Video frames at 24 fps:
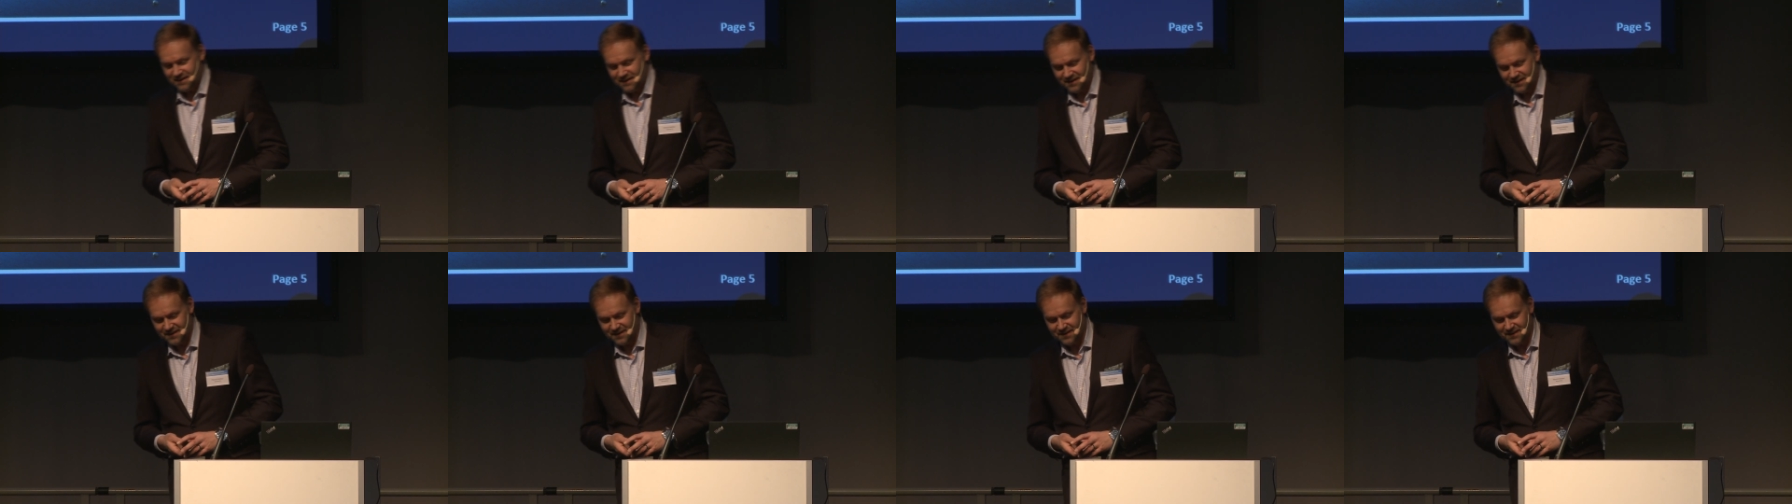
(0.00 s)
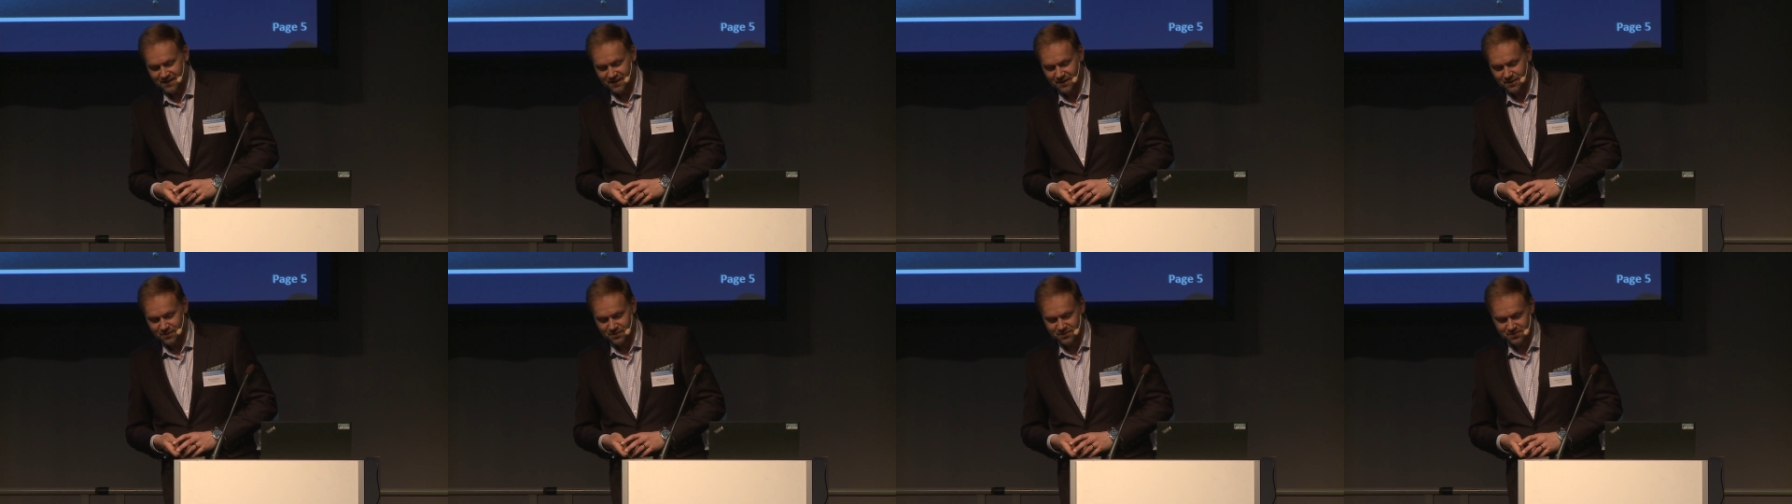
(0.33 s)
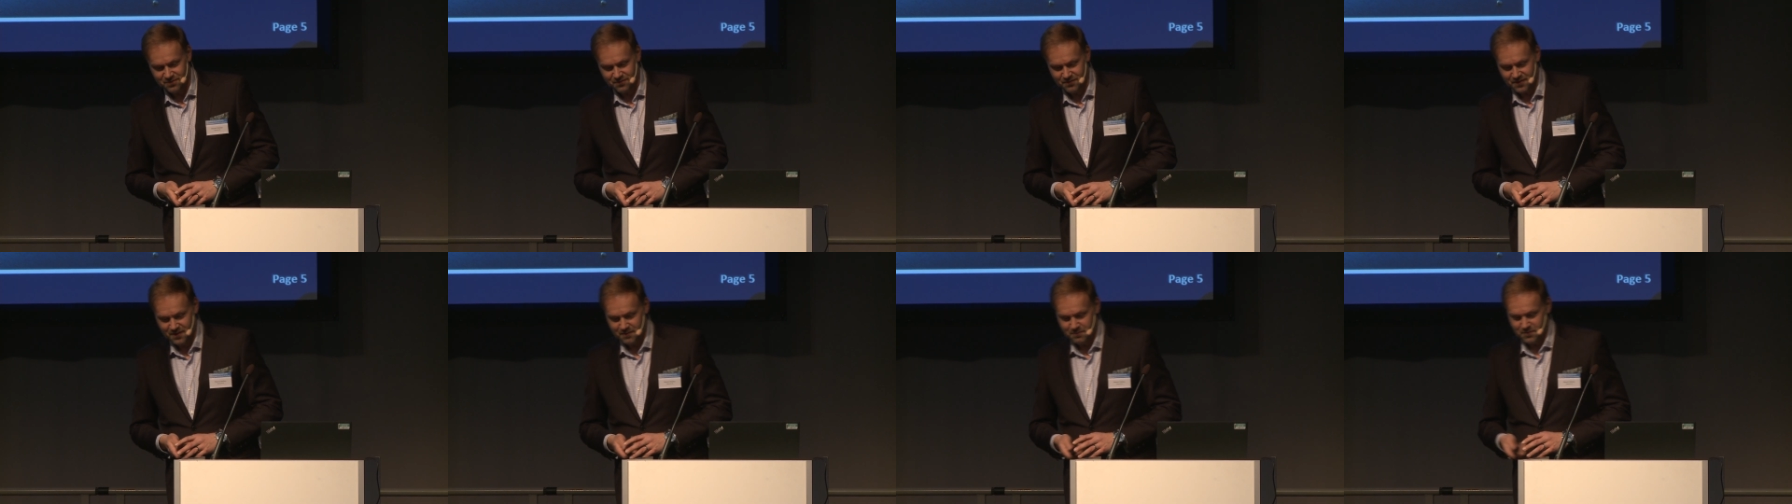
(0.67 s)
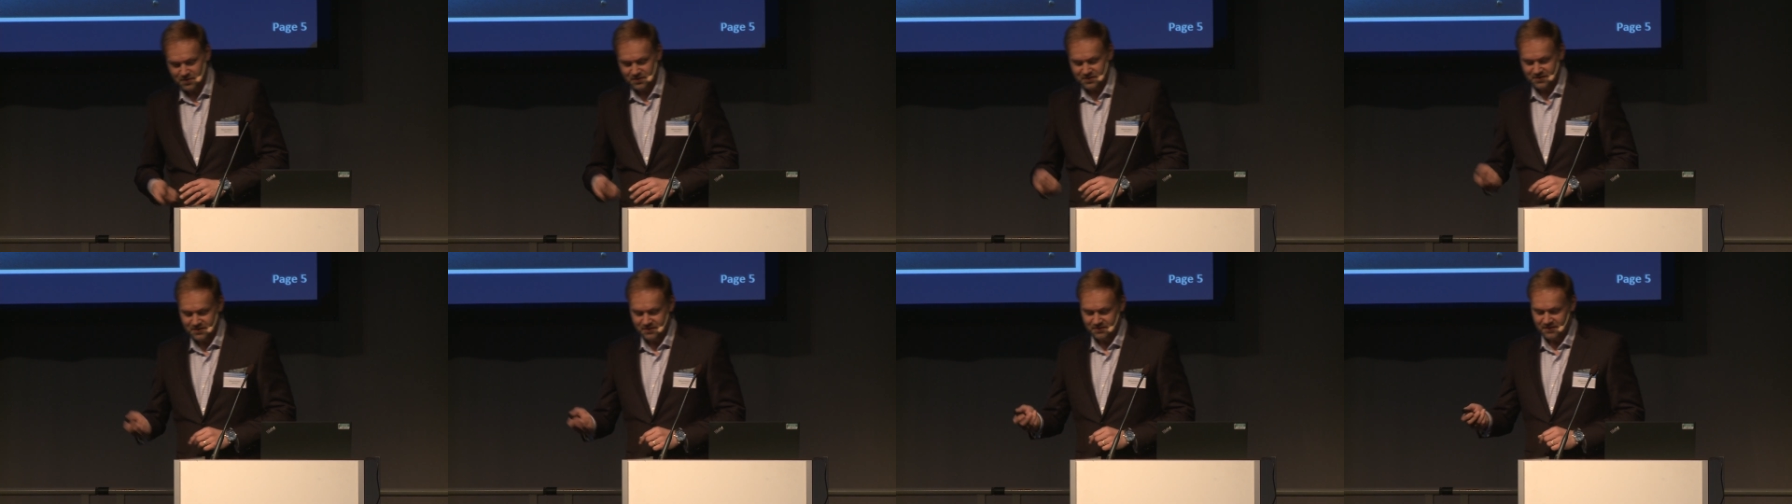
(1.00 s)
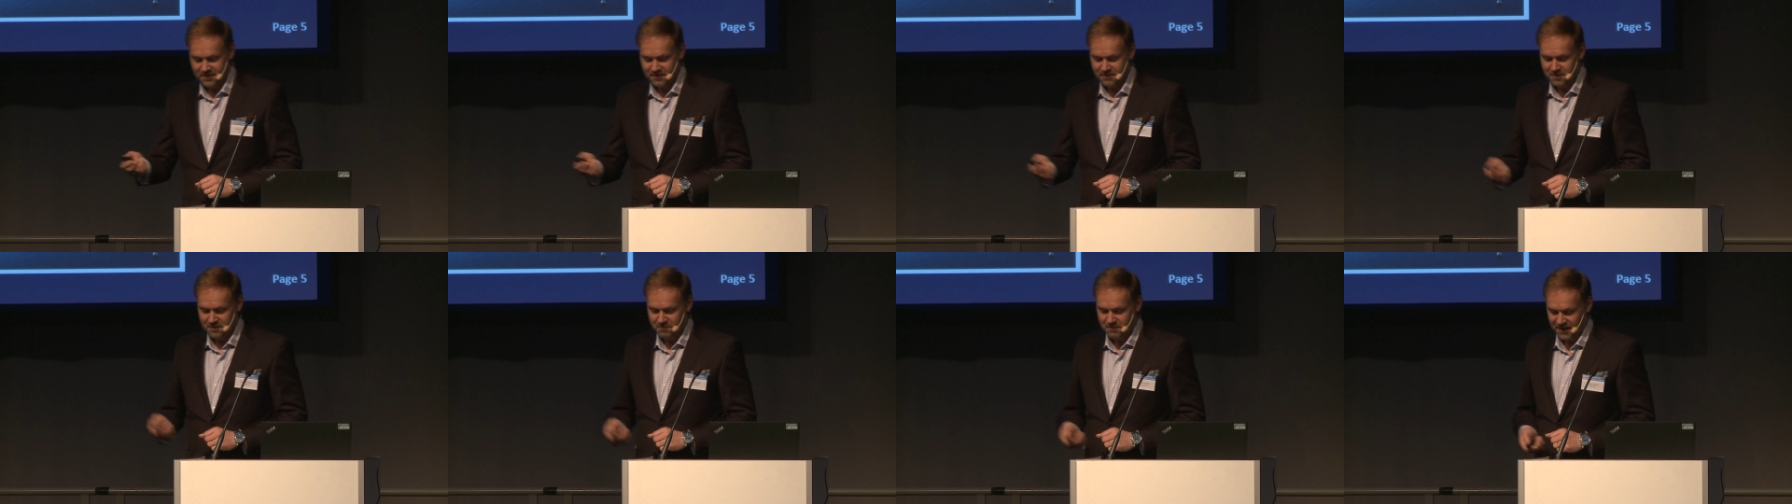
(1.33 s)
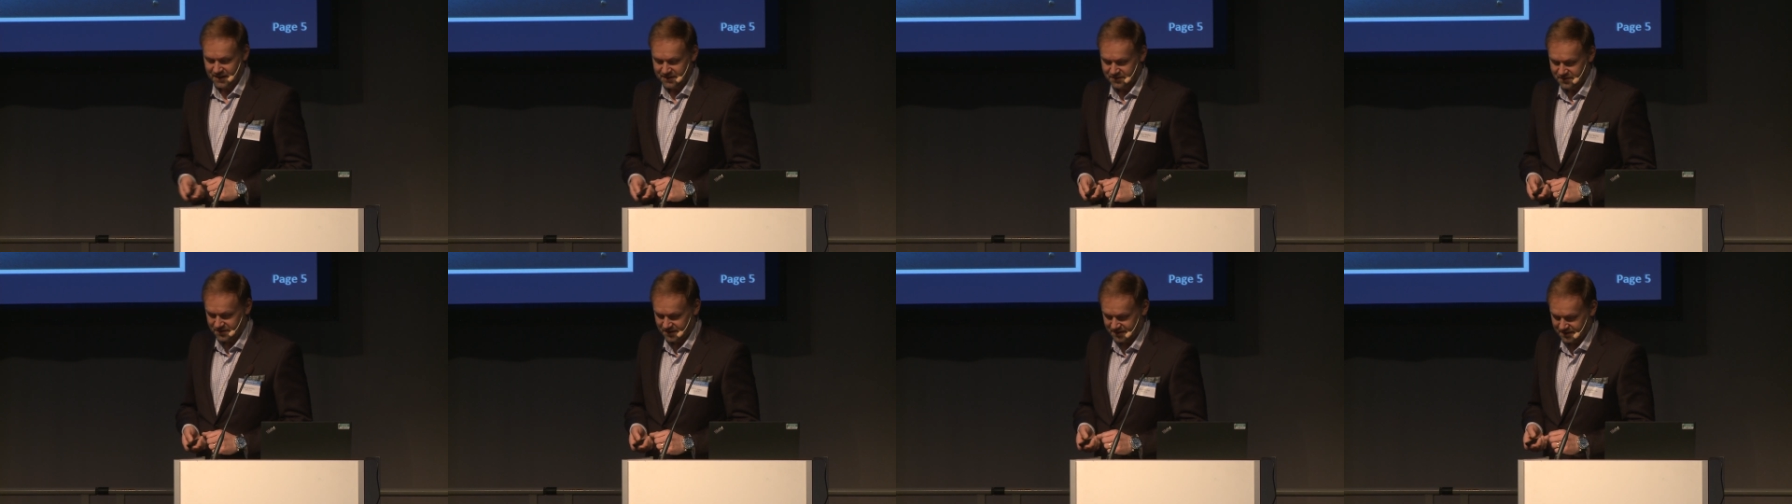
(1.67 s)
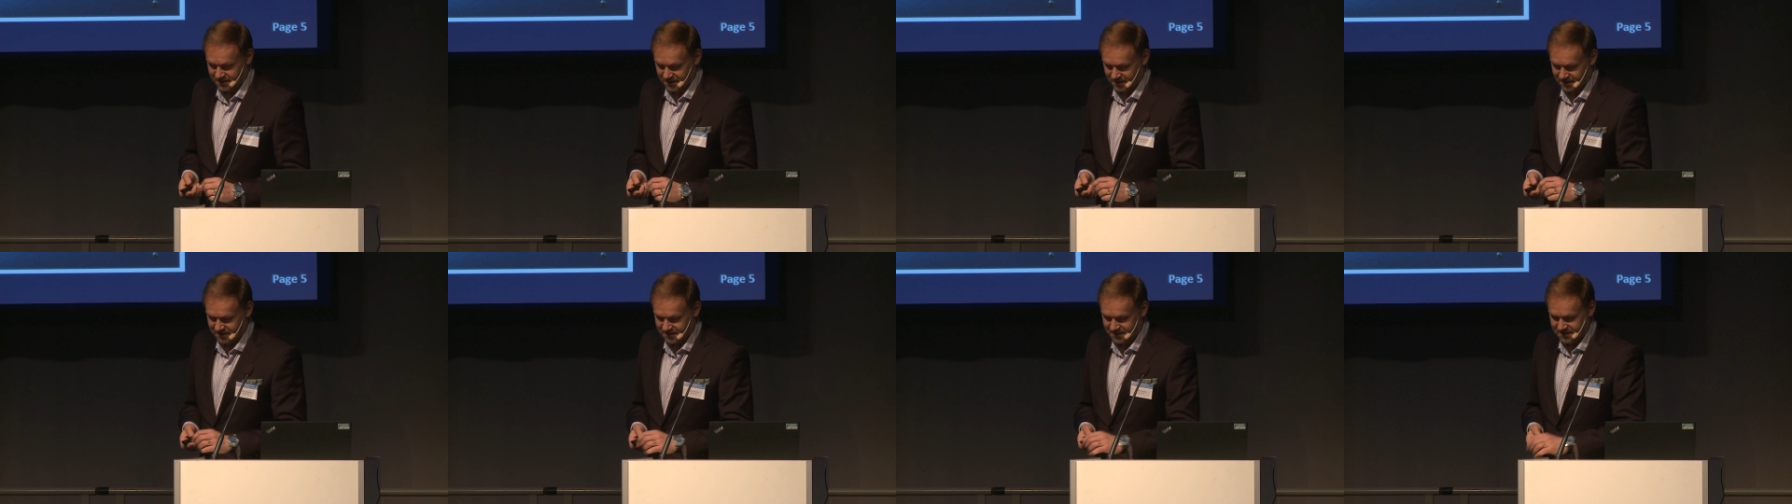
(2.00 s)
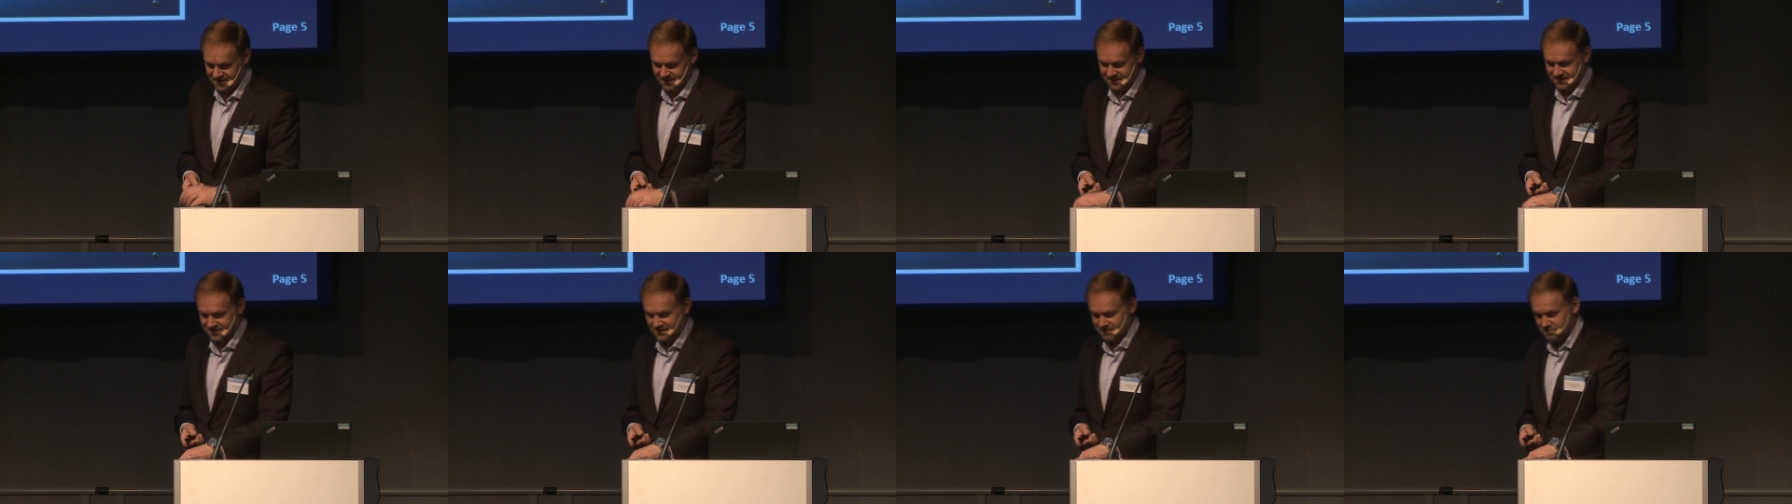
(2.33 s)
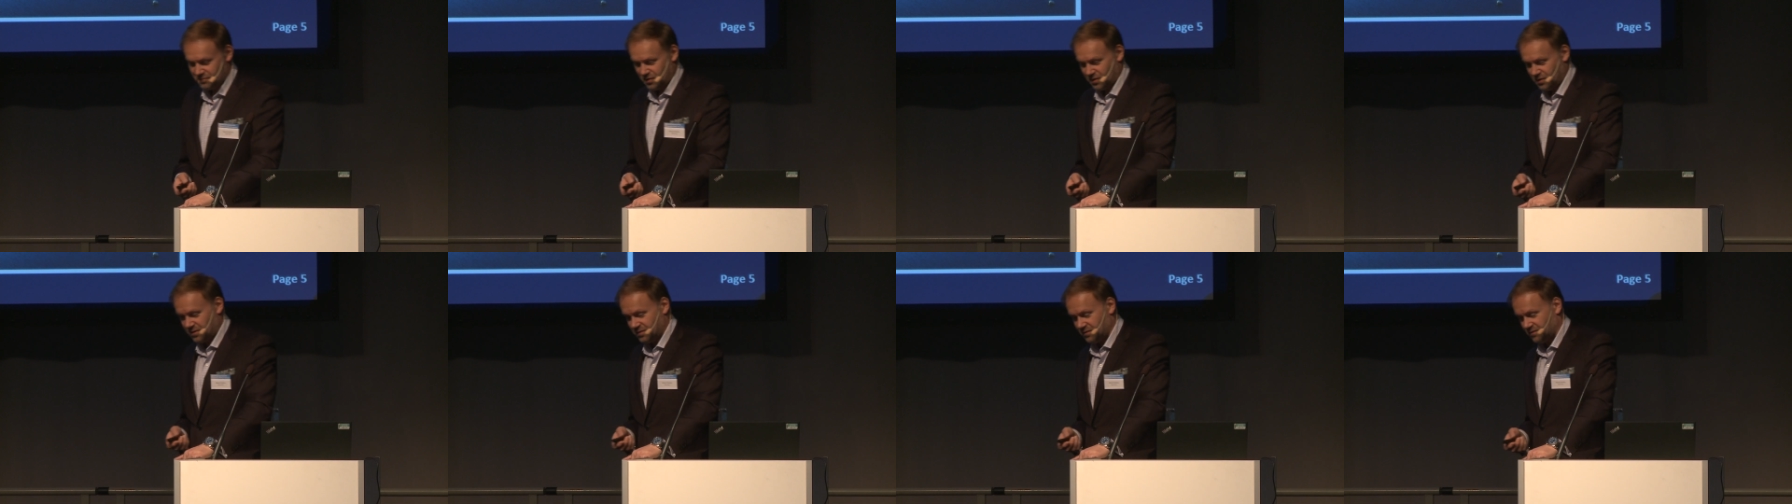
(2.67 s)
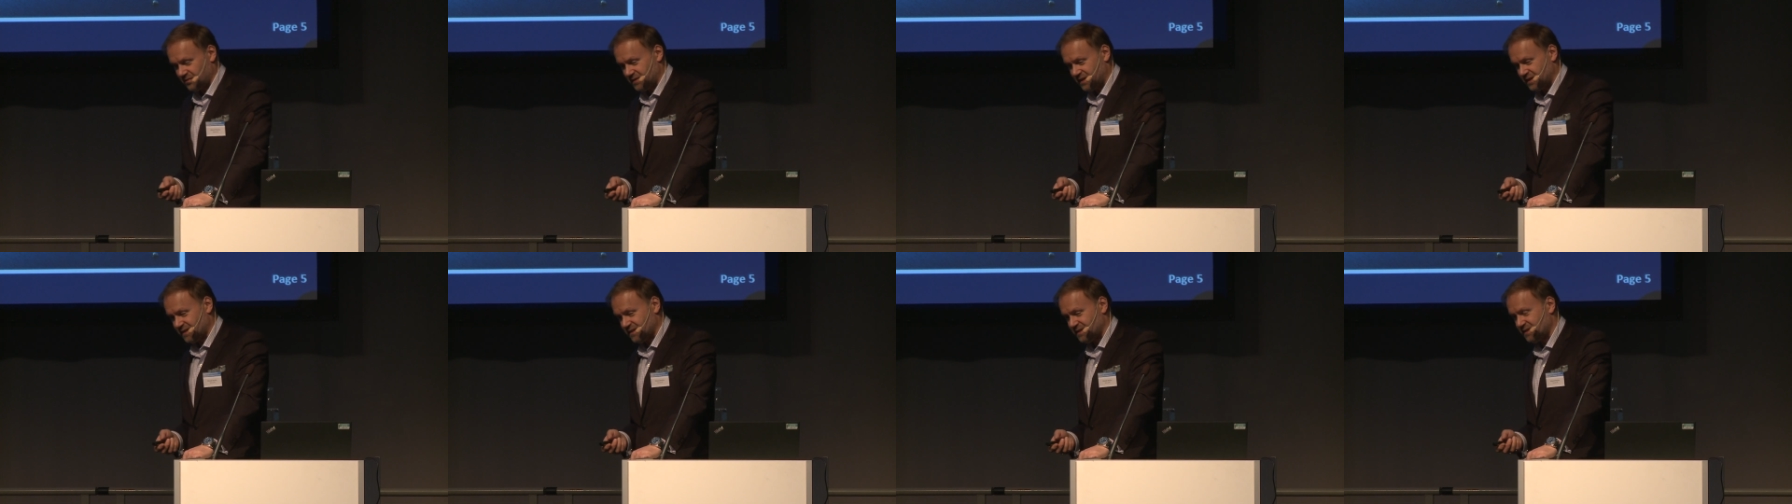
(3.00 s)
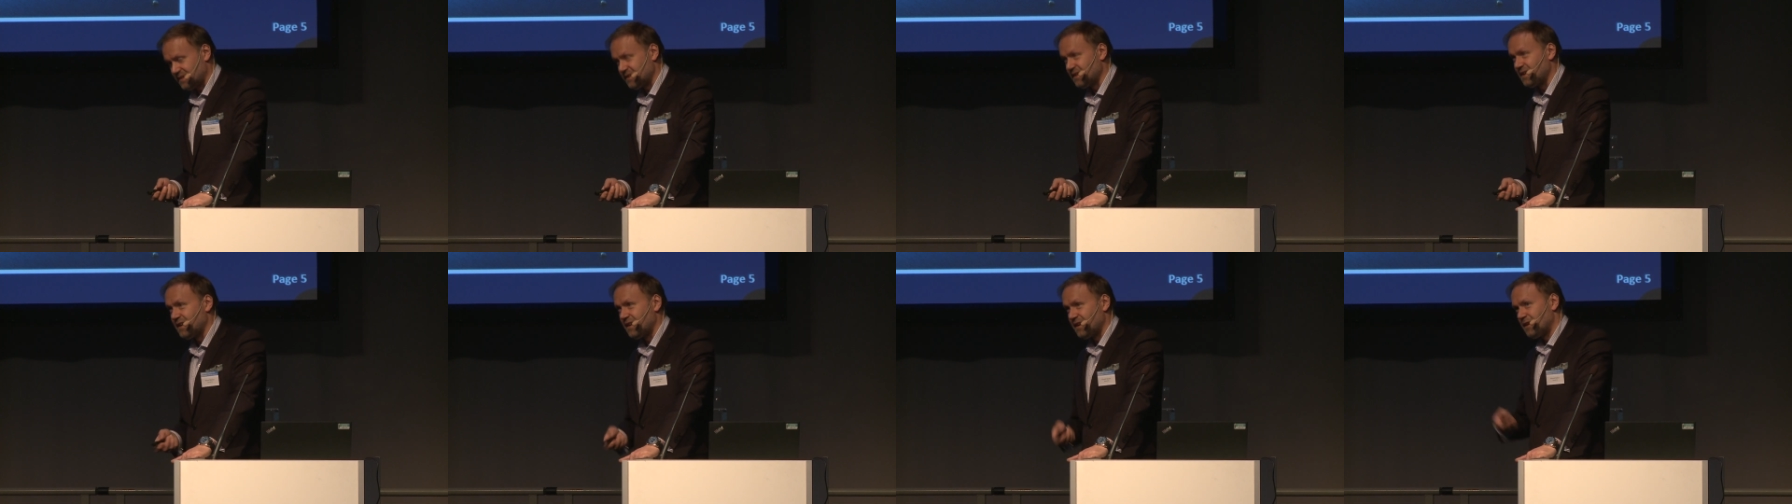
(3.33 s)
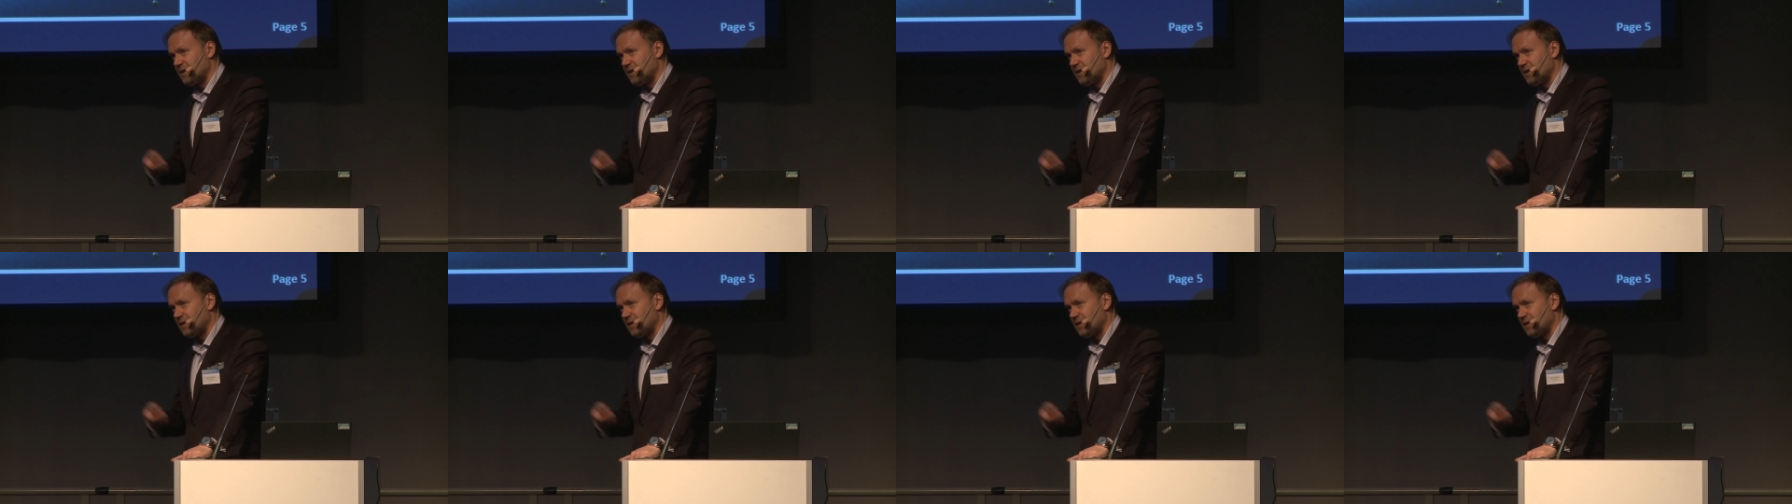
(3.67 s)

I, I, also very much agree with Patrick that part of this